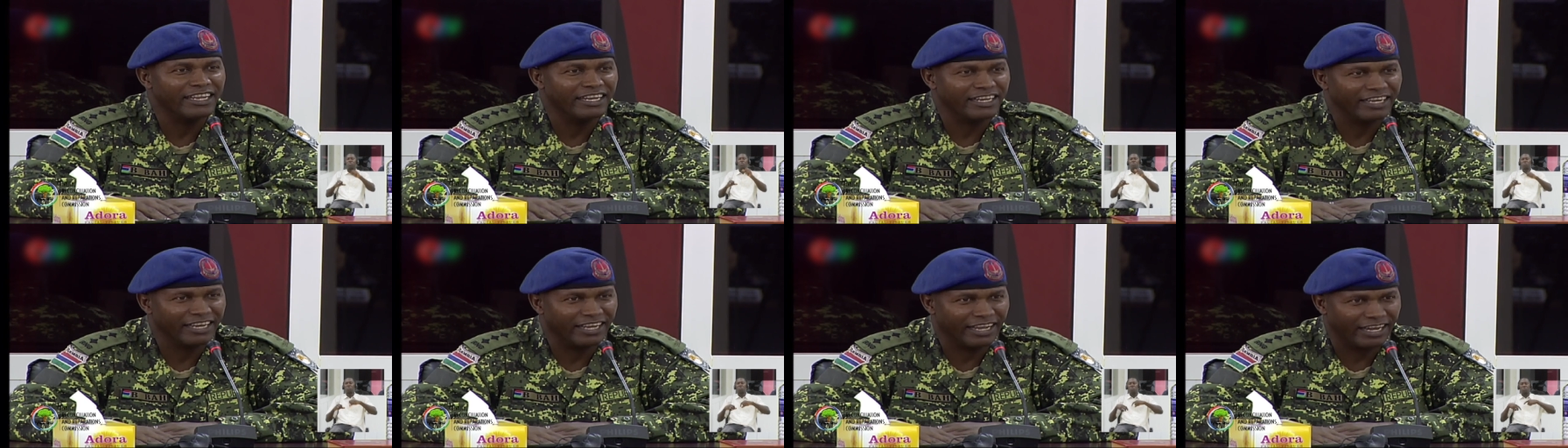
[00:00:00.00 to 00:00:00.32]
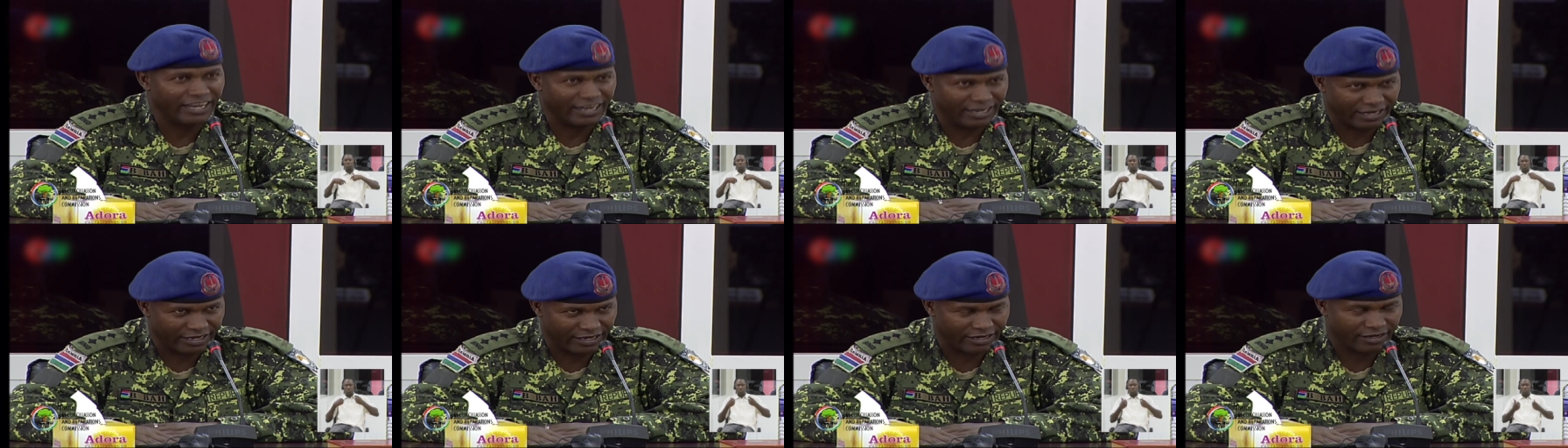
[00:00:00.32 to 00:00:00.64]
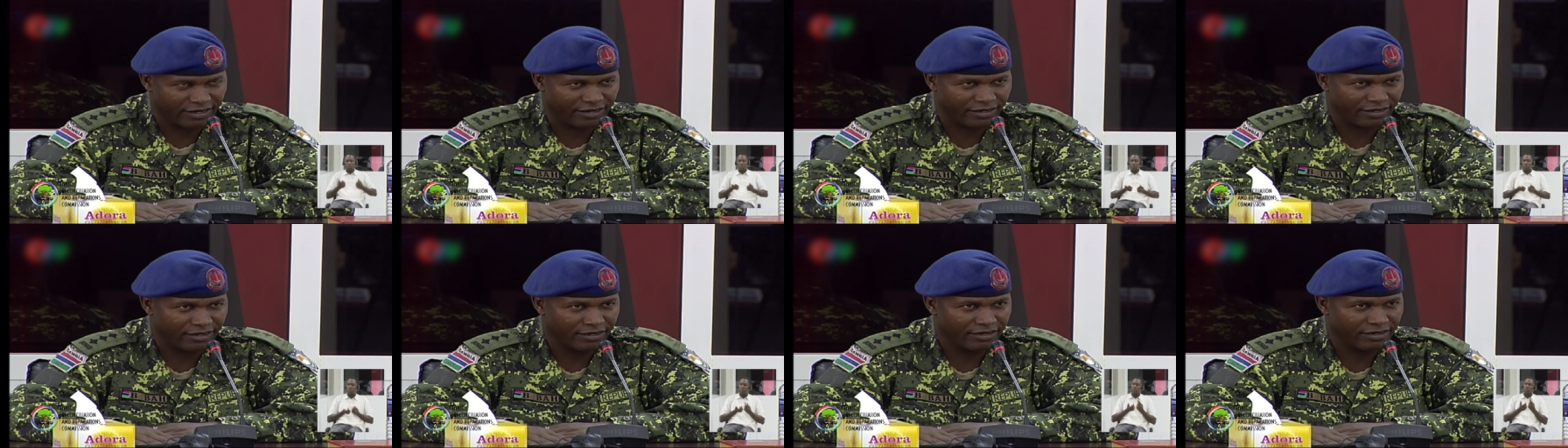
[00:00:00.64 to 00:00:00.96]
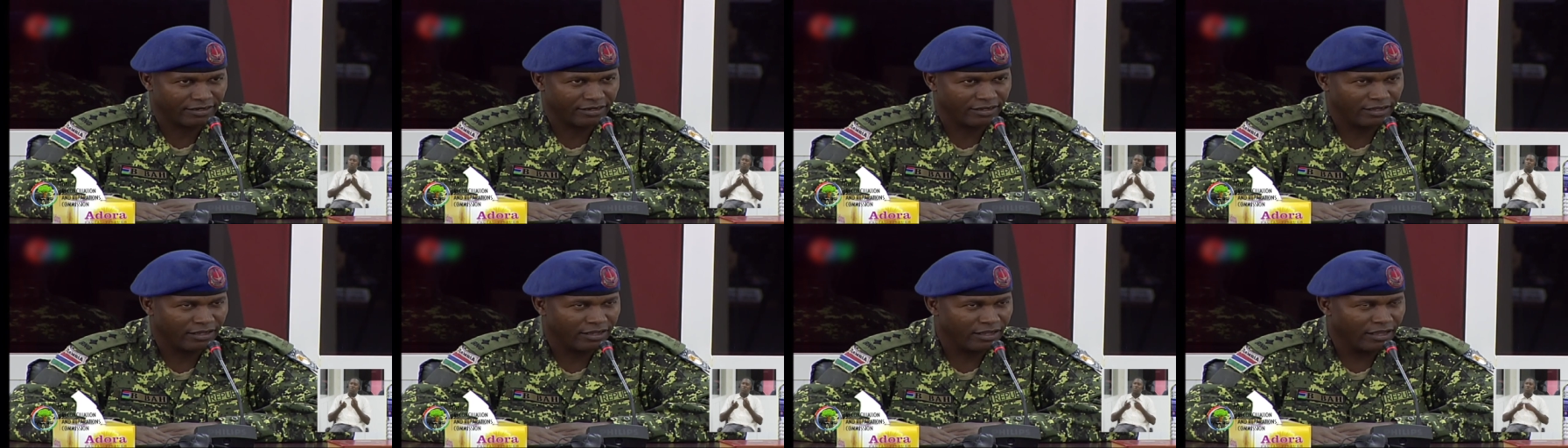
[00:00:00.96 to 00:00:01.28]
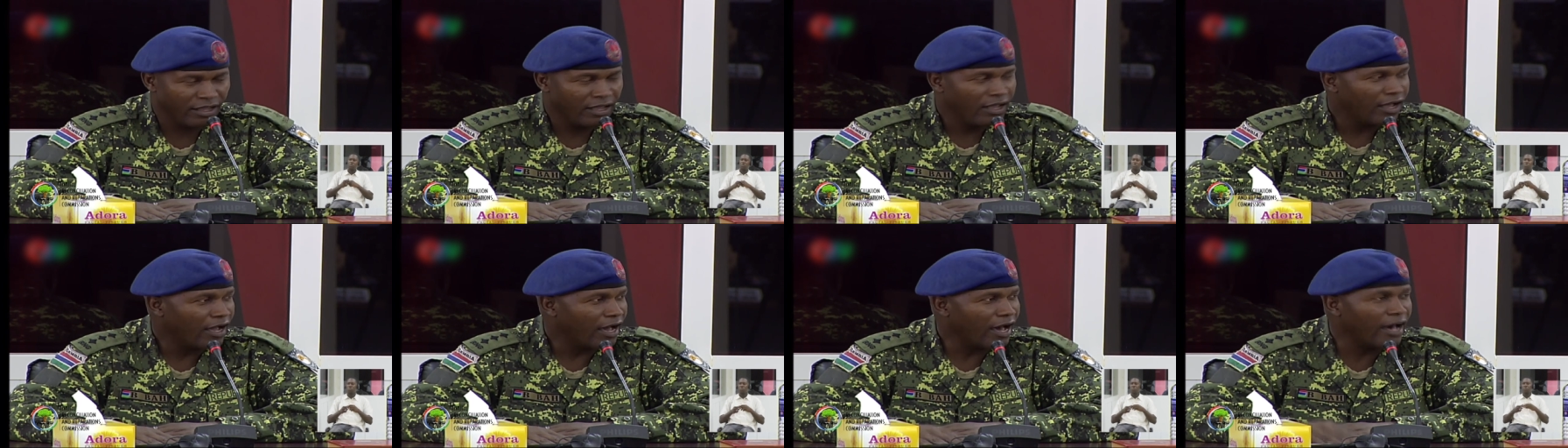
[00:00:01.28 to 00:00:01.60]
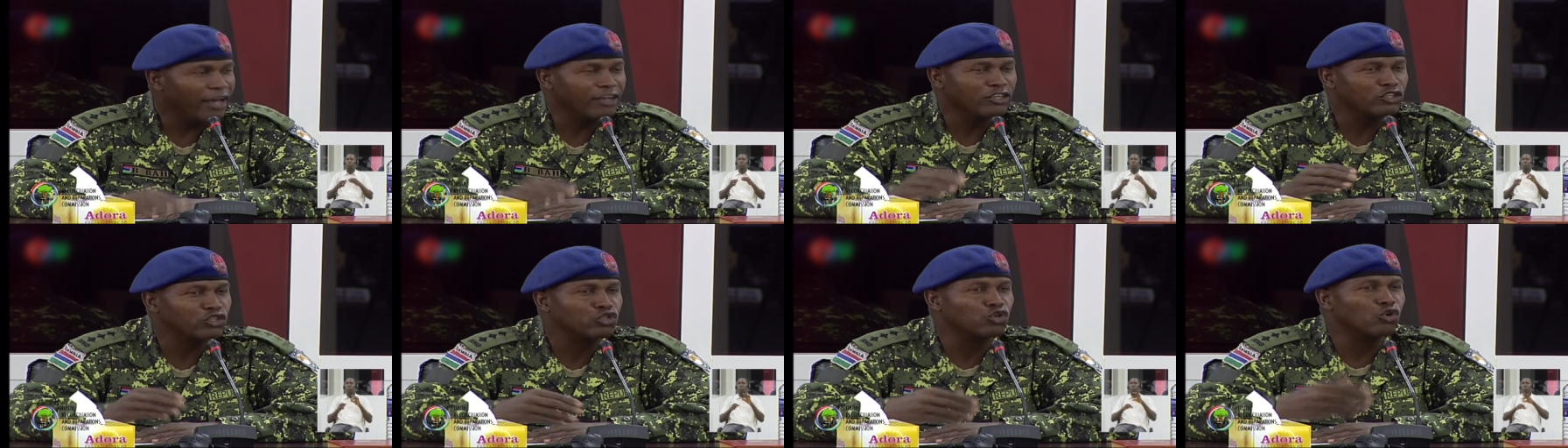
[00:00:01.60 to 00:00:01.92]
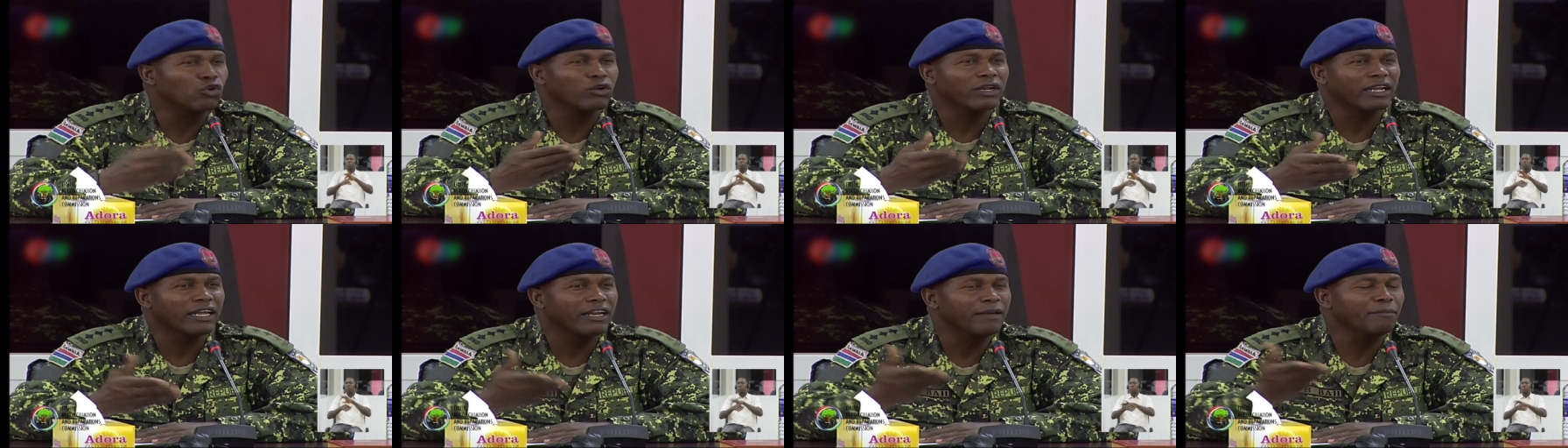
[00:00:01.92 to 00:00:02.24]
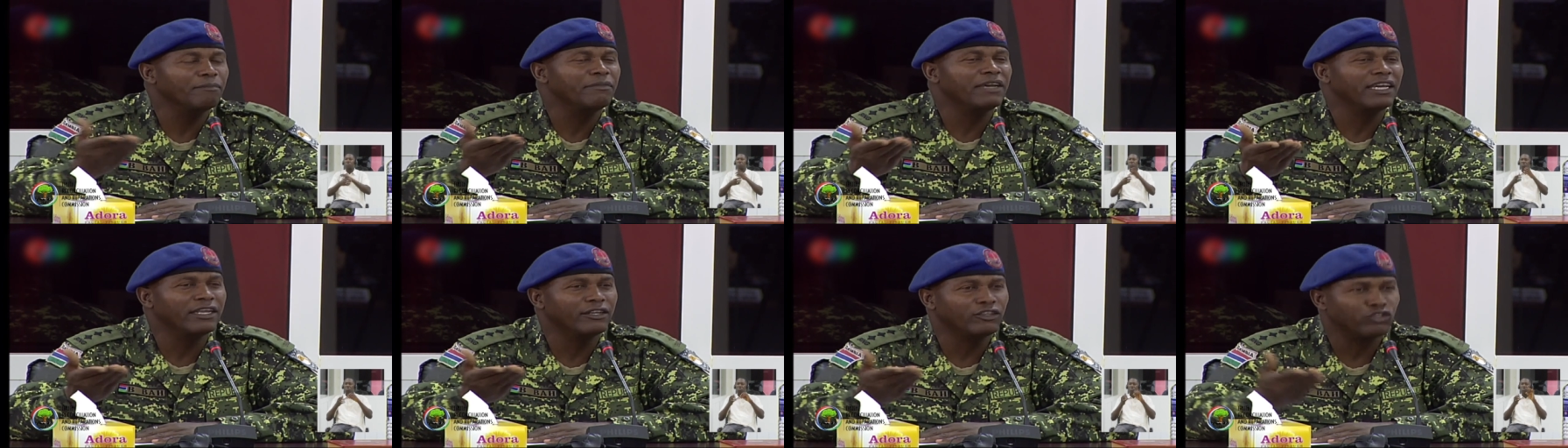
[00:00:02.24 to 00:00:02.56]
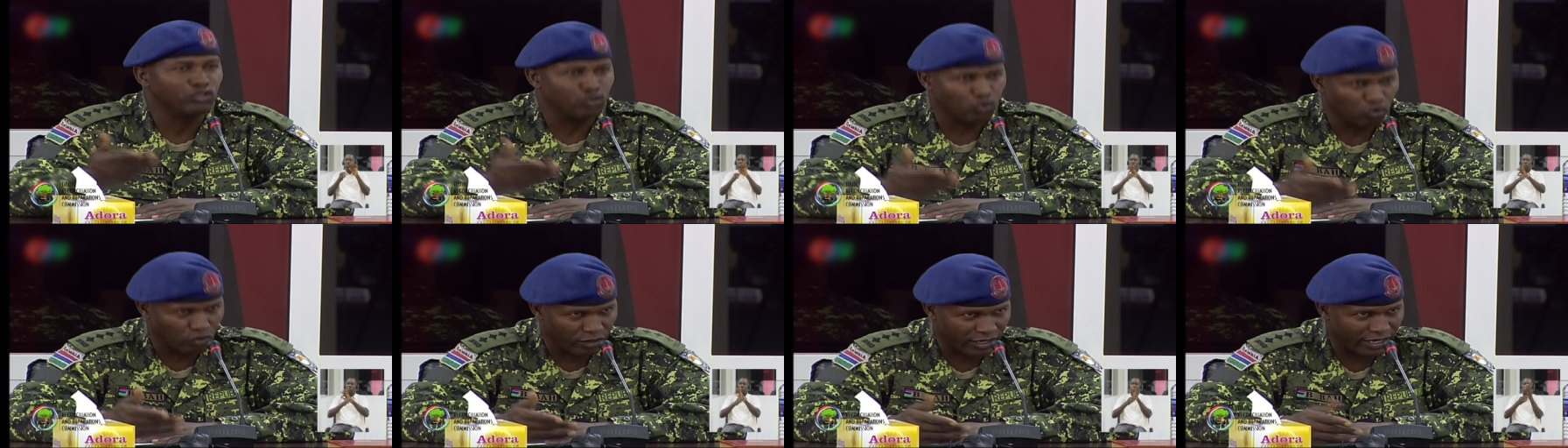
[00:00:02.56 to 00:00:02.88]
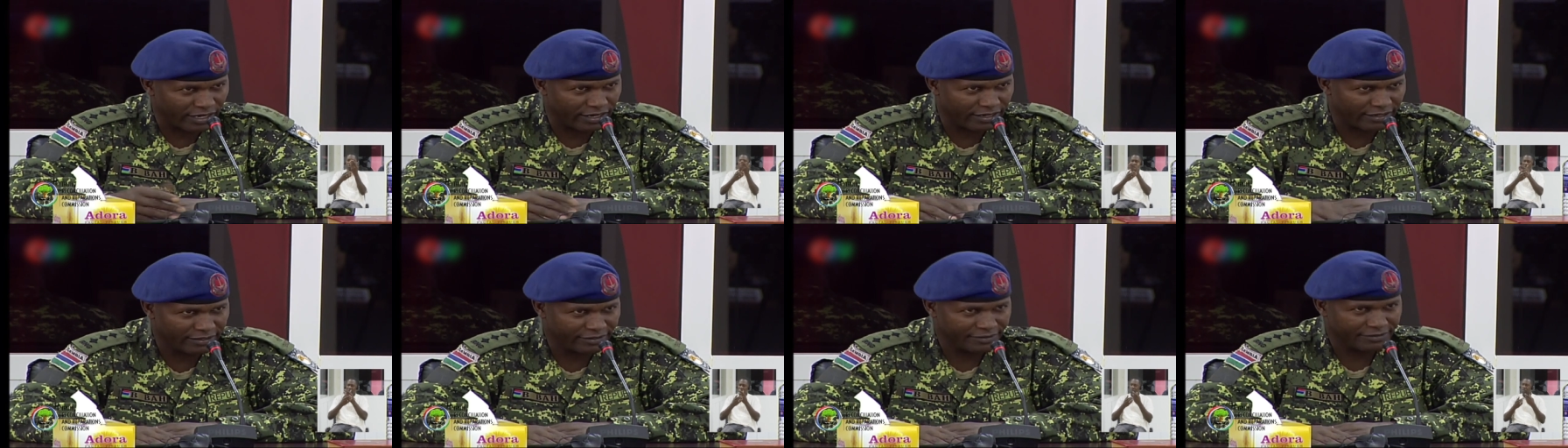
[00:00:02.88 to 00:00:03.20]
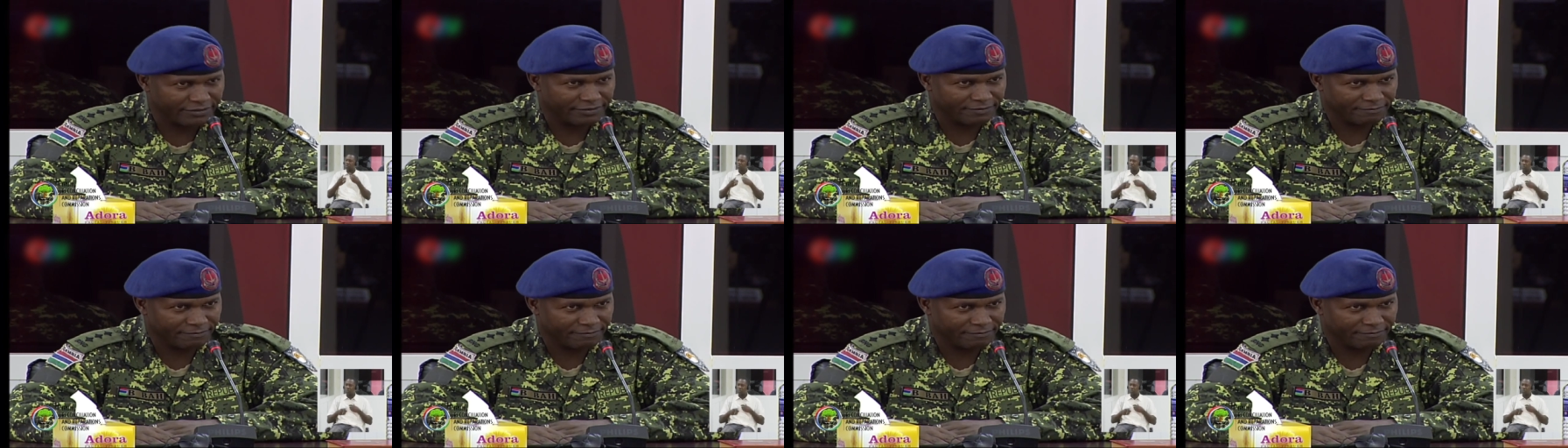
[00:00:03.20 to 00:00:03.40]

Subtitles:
in their hand. And children being children,